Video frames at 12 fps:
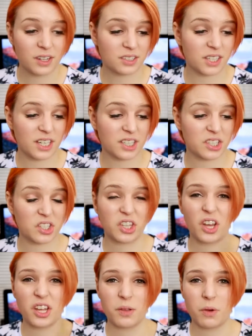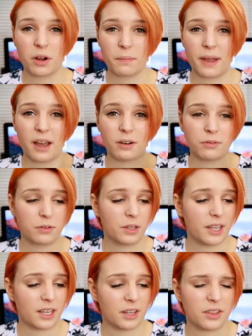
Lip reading: It's like £31 for like,